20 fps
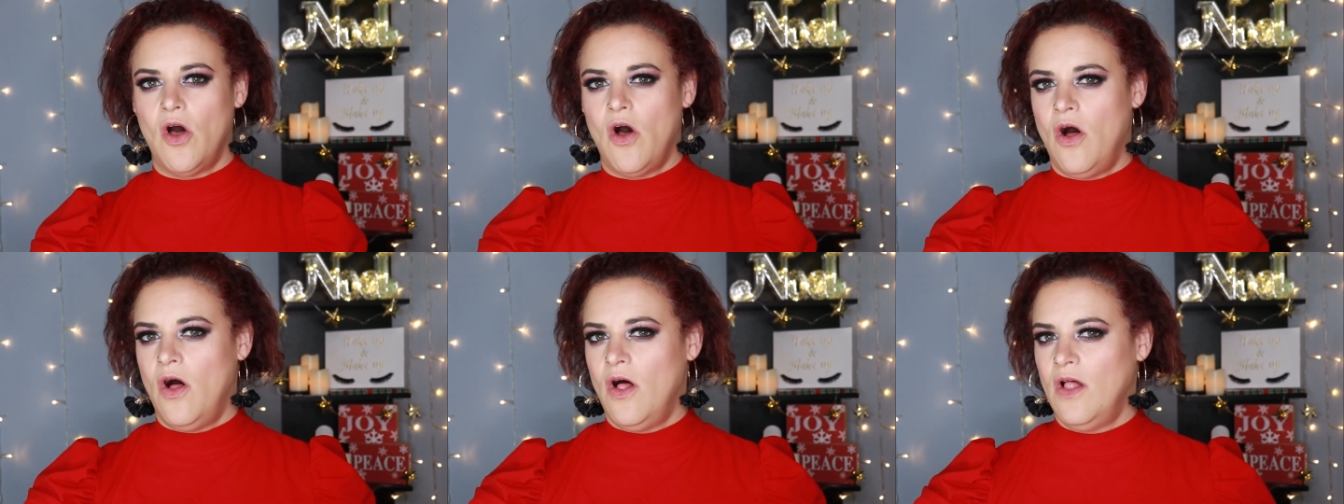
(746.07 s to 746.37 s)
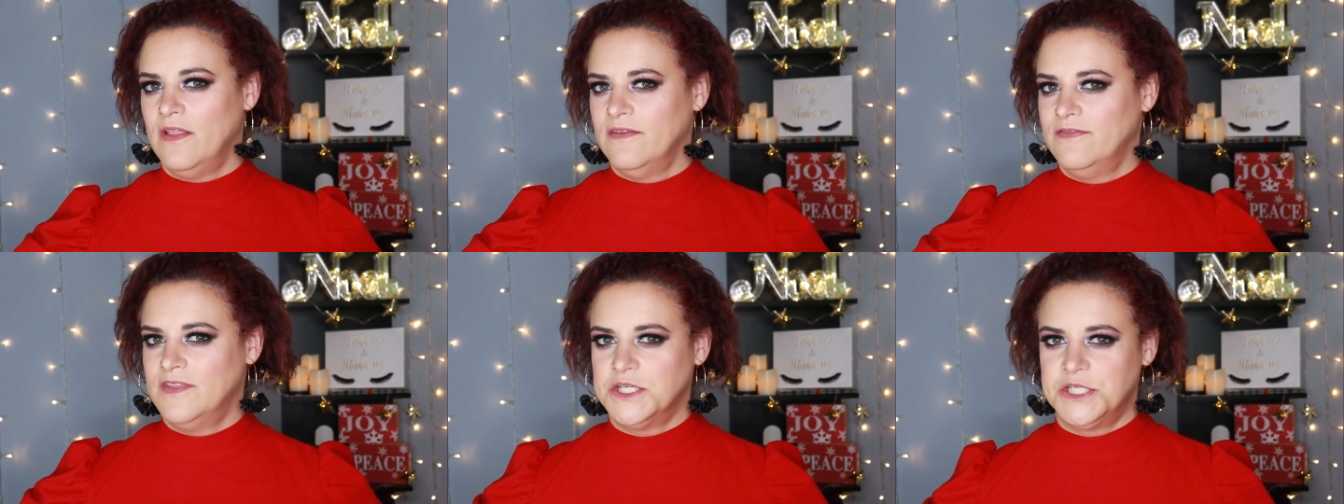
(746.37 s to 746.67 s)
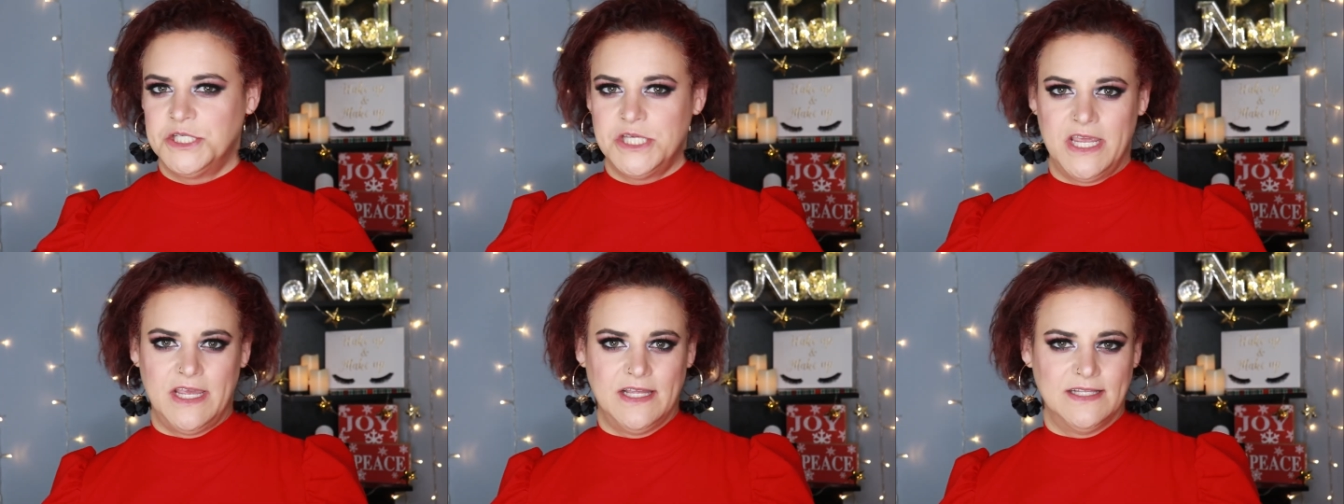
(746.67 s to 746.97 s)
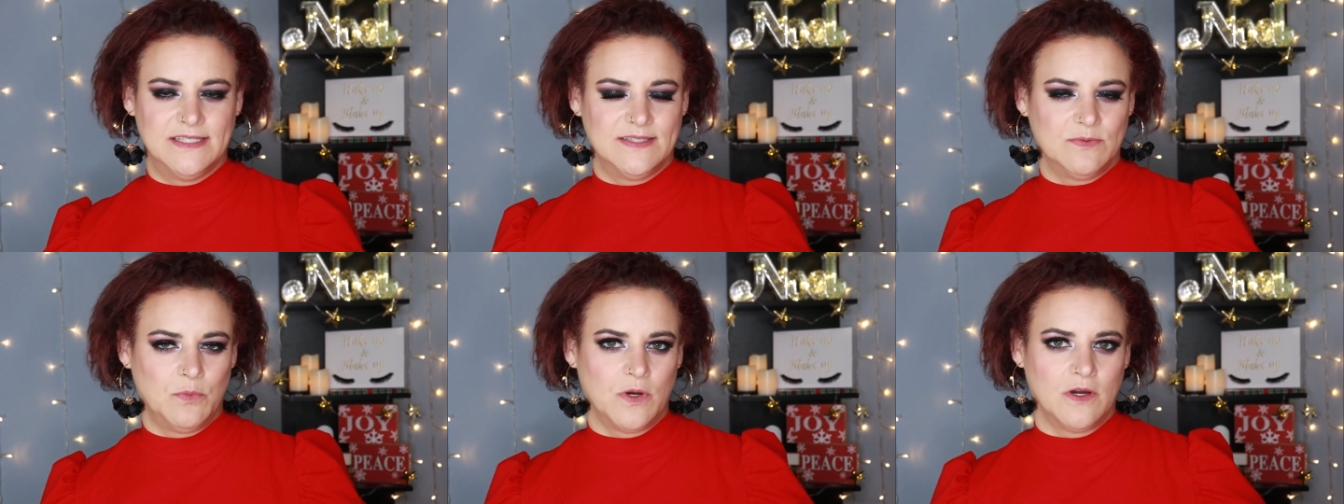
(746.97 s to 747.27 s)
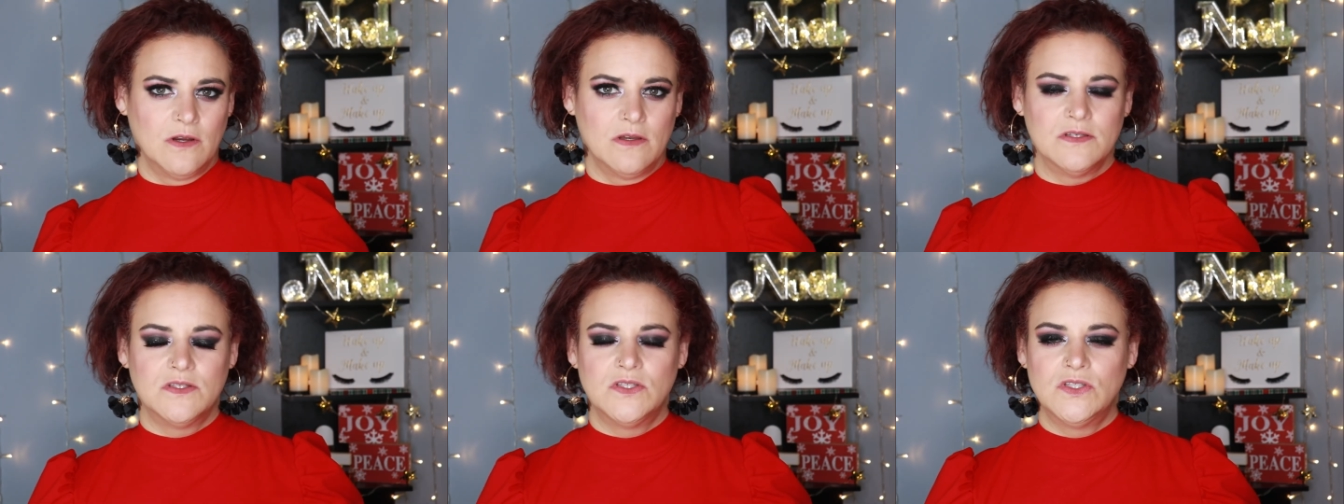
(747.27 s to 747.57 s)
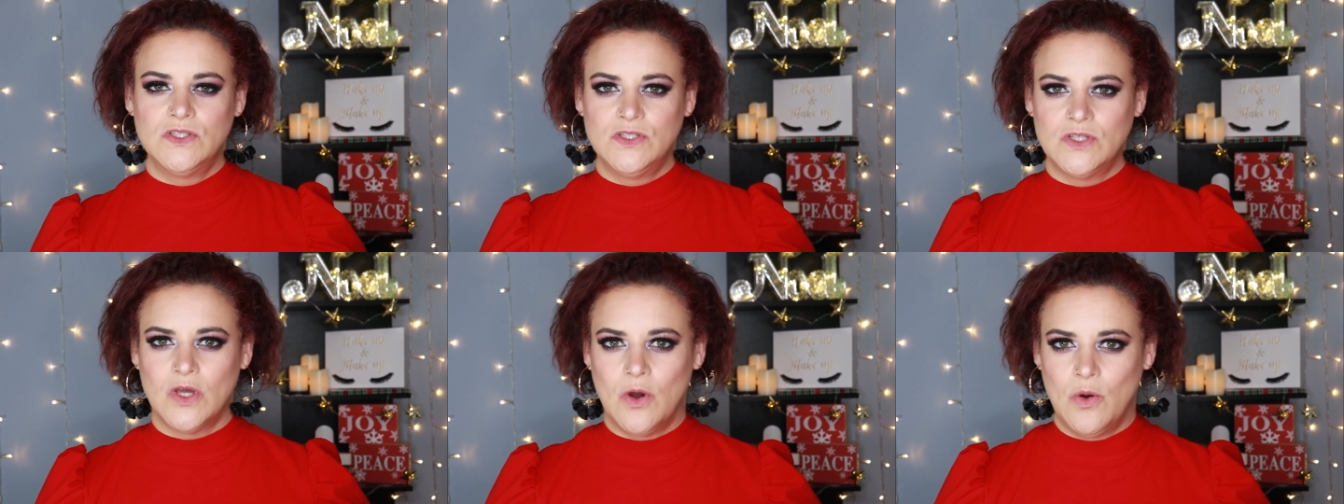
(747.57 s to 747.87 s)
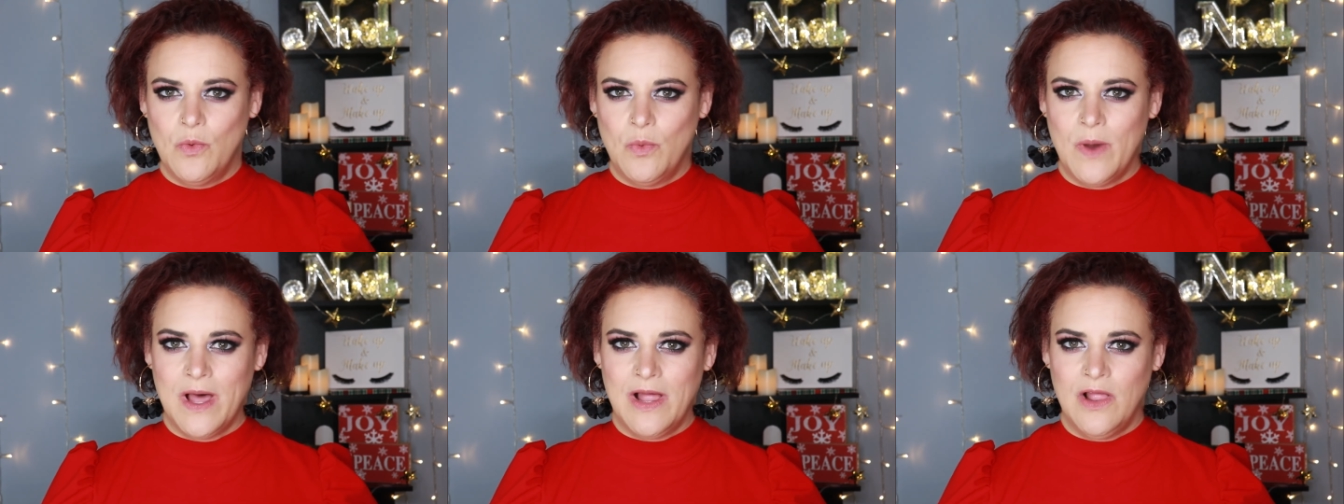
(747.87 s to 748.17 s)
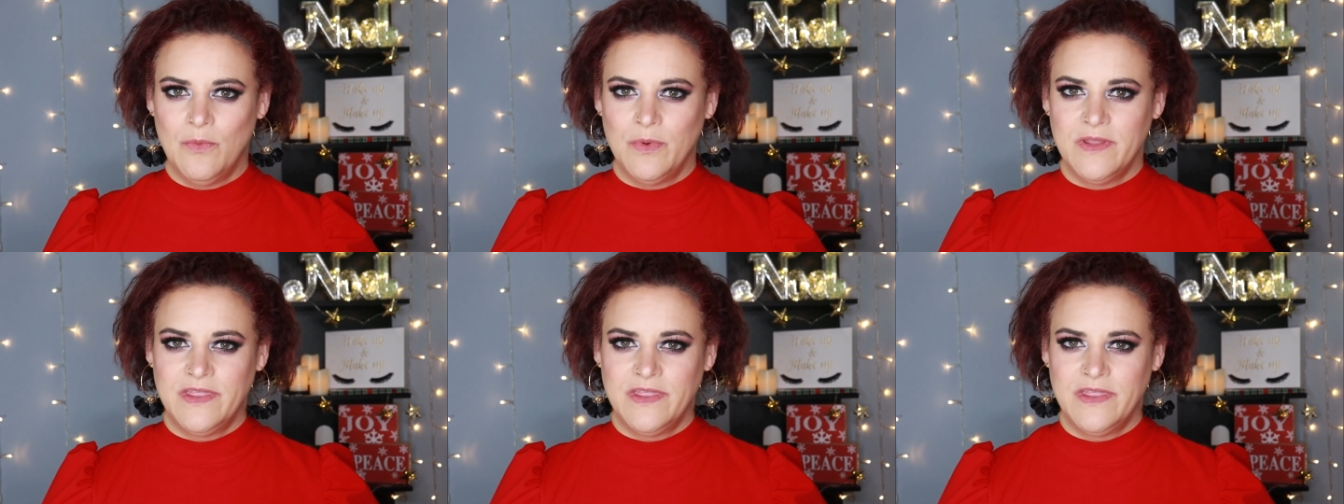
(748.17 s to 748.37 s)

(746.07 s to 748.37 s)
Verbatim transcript: all of the shades work so well